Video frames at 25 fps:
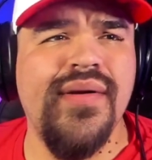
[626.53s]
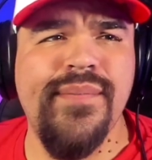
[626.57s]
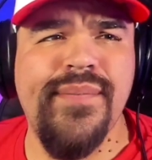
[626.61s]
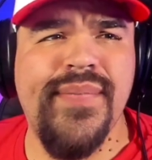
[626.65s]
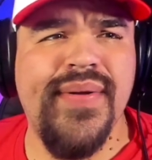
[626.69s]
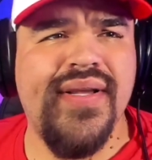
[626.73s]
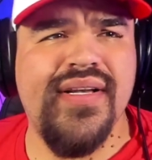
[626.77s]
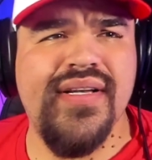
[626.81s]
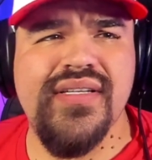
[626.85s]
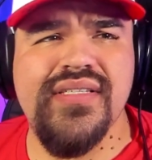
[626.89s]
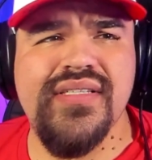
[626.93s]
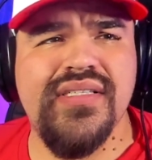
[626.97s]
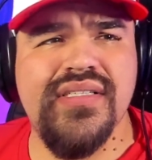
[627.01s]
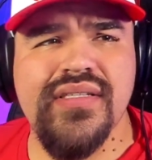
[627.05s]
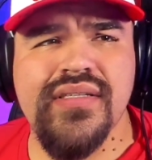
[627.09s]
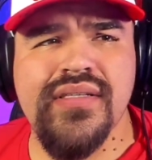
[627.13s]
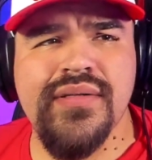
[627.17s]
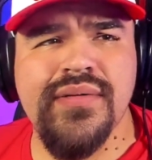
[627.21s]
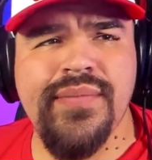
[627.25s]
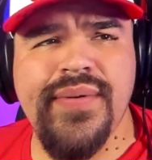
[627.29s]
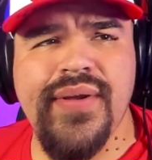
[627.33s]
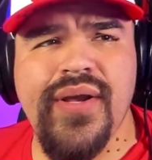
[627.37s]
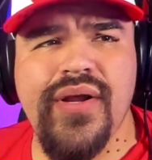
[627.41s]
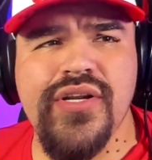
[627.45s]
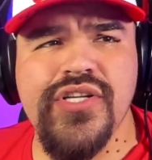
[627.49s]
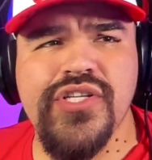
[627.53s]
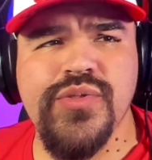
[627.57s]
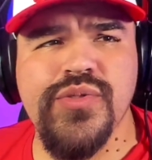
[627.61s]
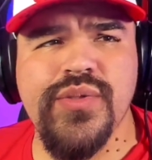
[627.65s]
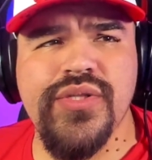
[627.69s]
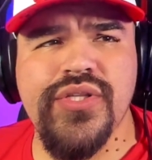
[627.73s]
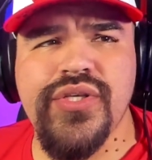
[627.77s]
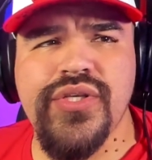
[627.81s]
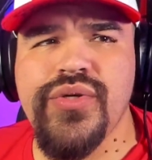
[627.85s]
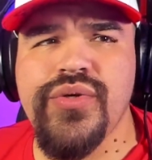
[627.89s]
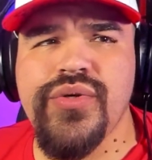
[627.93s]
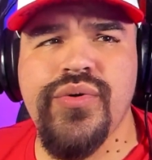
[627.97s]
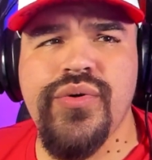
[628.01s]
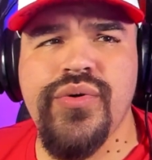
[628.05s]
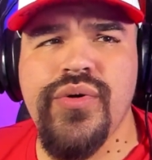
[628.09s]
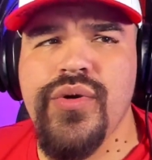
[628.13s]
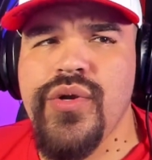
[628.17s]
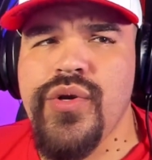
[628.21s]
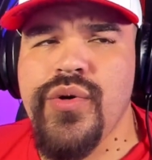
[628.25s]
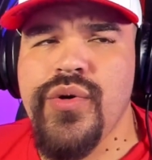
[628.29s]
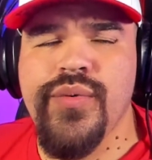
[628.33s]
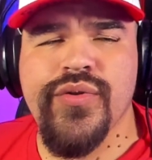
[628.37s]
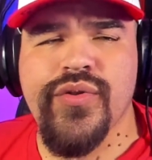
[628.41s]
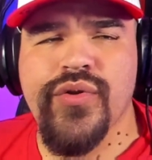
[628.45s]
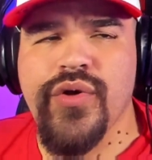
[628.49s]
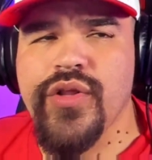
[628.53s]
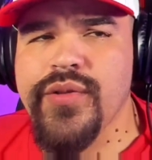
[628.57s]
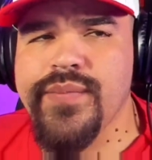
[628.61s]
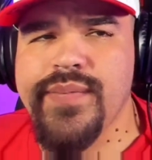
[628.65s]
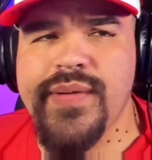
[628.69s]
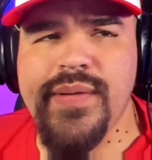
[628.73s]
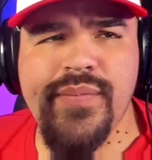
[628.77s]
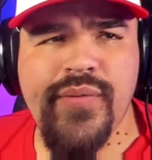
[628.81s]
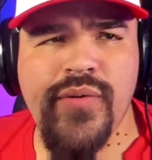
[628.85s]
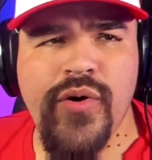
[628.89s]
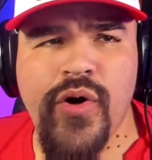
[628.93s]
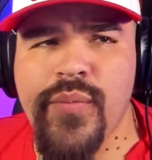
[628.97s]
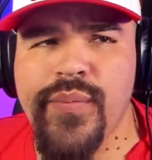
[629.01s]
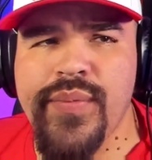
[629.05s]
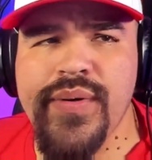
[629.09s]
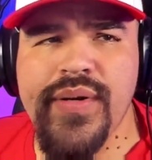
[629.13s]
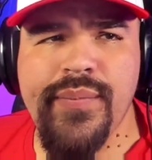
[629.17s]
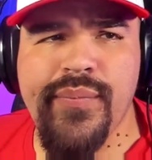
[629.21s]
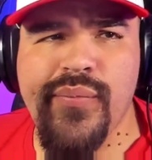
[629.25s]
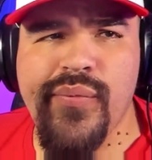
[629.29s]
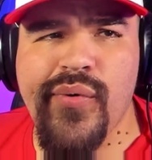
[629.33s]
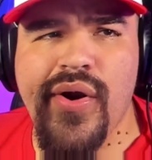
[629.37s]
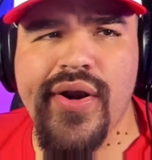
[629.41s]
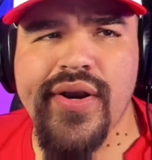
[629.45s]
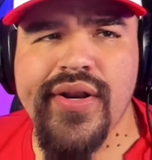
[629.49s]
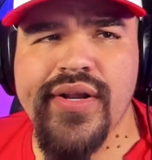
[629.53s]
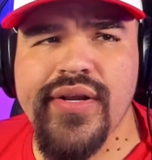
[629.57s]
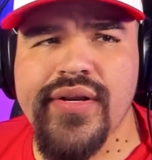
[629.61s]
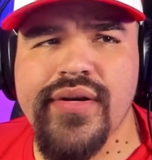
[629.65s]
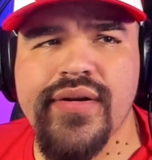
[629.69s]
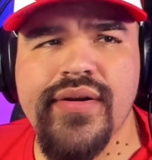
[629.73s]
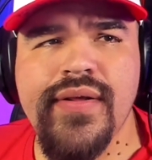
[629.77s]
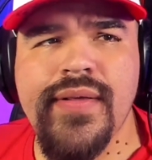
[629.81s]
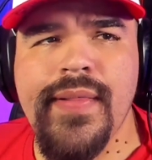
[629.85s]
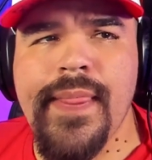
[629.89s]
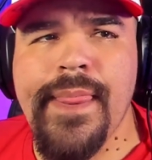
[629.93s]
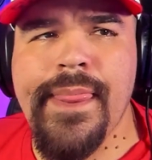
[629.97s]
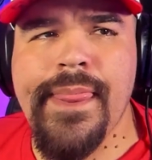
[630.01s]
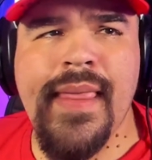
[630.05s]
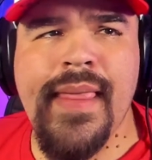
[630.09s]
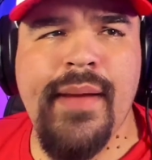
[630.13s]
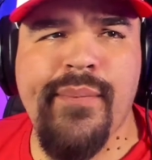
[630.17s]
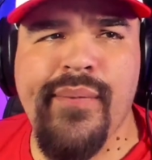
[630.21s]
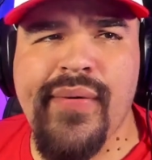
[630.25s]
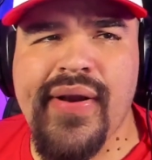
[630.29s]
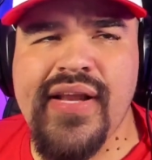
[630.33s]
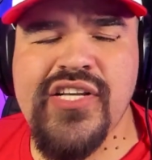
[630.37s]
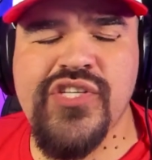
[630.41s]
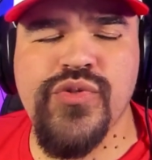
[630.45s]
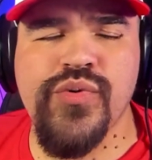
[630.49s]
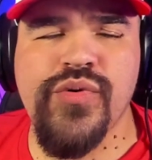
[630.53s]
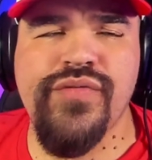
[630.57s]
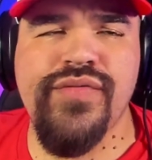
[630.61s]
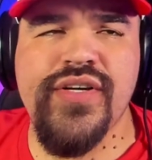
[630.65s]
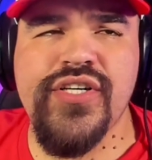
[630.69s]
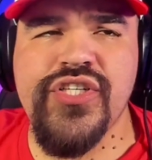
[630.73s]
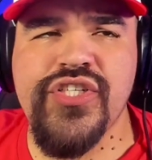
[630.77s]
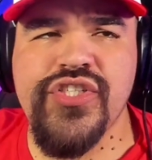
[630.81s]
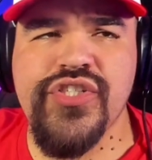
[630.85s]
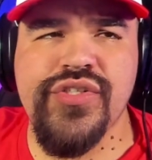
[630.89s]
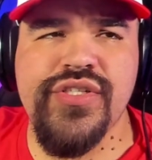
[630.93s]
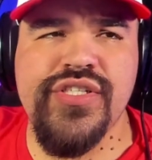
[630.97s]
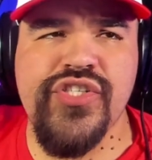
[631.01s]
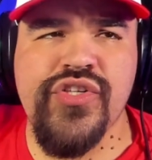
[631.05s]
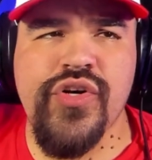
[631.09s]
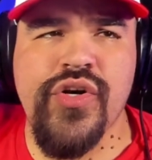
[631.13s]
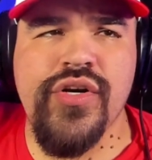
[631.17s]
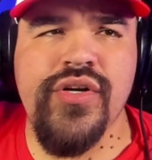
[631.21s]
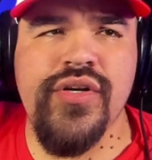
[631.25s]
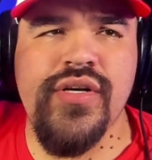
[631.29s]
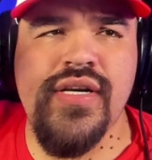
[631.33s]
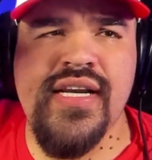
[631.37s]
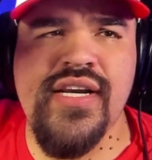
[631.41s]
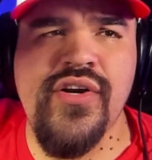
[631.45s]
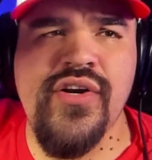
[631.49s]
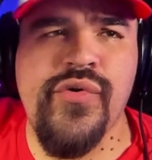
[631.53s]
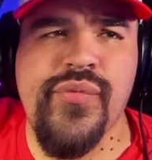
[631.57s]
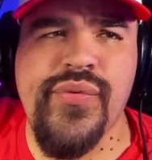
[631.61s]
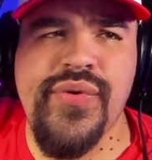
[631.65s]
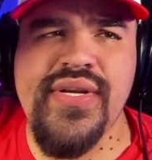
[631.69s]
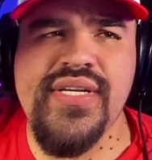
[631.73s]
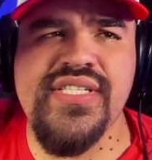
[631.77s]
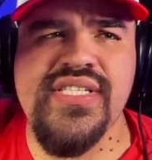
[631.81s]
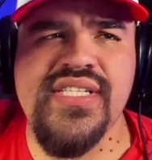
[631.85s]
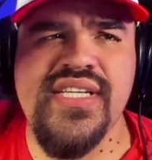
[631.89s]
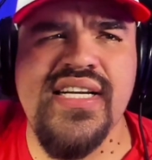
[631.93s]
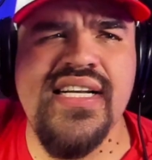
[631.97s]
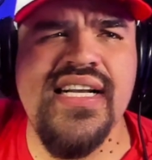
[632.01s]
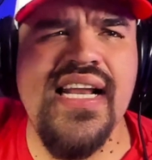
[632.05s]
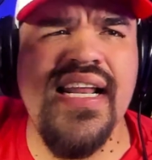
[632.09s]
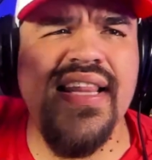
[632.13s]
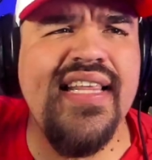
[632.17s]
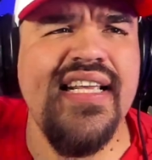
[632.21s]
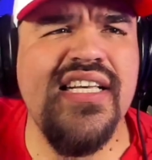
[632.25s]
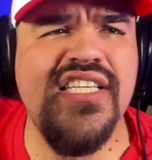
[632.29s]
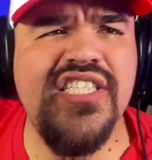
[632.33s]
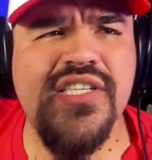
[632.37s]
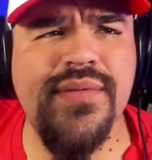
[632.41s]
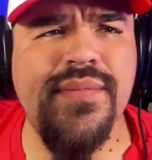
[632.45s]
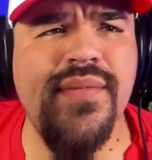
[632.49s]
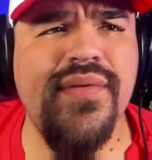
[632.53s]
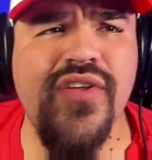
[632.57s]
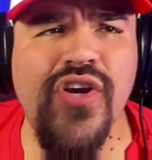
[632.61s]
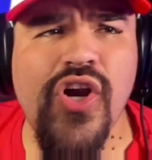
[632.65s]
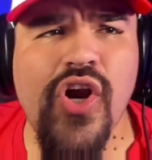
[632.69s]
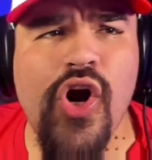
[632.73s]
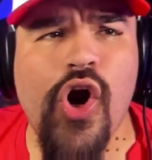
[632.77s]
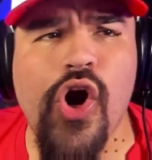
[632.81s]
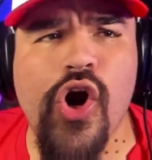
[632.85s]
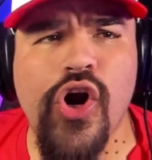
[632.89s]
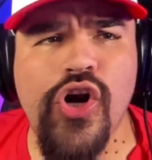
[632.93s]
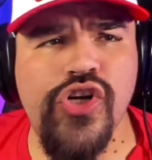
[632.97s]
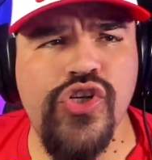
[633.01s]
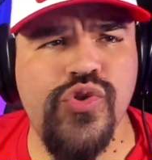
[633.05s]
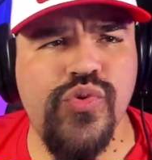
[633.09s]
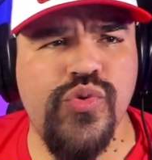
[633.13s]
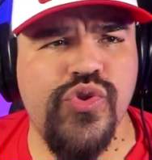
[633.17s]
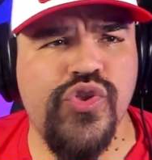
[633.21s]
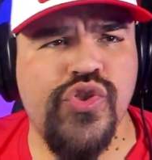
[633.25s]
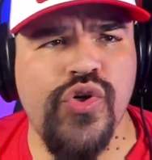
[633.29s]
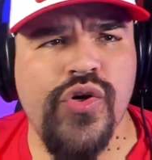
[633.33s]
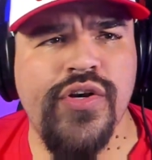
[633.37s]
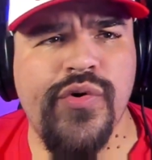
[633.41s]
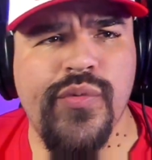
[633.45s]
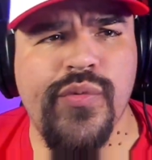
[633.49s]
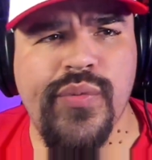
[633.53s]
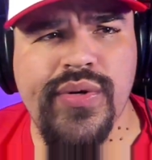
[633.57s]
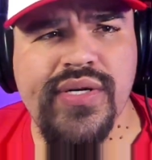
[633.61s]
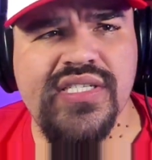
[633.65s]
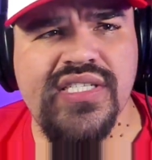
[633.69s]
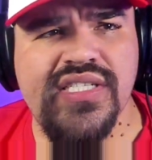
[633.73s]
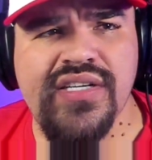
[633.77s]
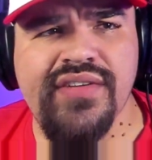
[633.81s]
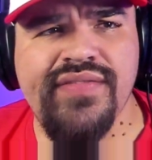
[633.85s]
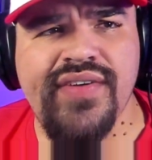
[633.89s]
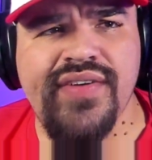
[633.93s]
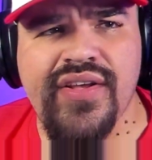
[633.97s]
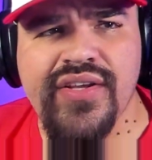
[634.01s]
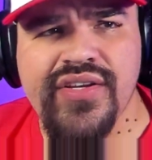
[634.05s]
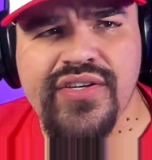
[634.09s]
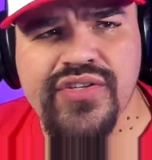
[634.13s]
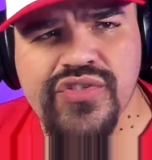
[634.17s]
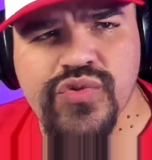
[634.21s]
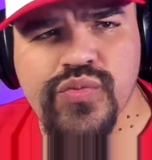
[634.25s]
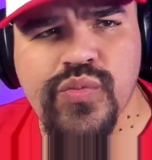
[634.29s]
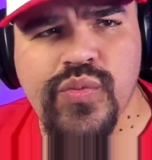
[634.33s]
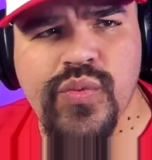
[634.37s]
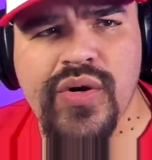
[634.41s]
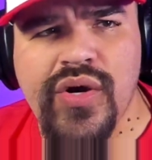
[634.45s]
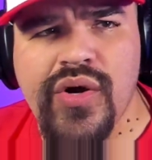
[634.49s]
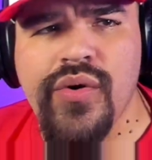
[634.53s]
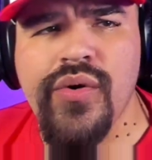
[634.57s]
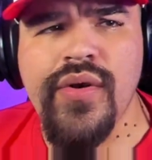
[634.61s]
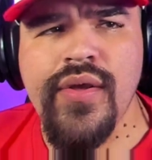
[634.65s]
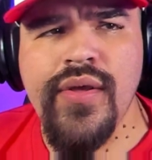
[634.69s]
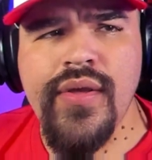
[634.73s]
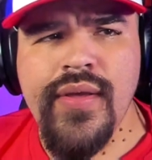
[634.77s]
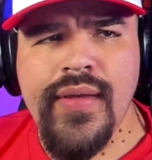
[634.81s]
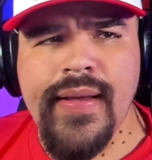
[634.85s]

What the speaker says: because, to be honest with you, with all the people opening product, that price will eventually start increasing. And I think some of the cards will start increasing in value as well.